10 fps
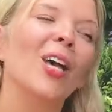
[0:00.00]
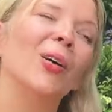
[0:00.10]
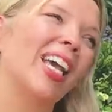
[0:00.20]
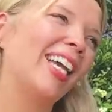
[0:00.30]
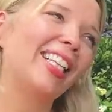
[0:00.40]

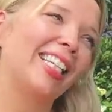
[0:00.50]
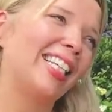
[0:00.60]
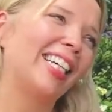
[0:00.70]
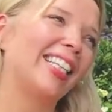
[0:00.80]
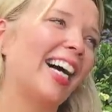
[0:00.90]
Okay,
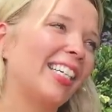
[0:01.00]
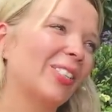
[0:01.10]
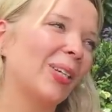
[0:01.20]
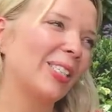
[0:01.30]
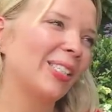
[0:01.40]
Linda,
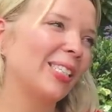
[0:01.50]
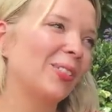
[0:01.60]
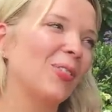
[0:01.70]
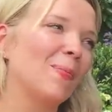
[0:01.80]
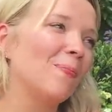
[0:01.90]
last question is
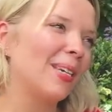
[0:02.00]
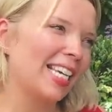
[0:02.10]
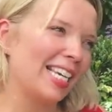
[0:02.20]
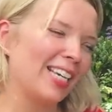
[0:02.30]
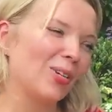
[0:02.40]
from
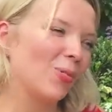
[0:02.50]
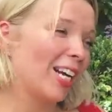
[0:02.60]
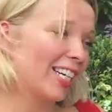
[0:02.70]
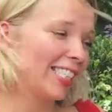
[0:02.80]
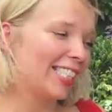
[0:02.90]
me. Oh.
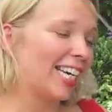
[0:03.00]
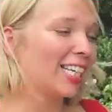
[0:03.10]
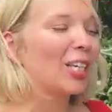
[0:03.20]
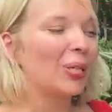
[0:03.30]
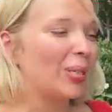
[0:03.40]
Where um, is
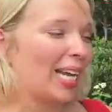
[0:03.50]
that cute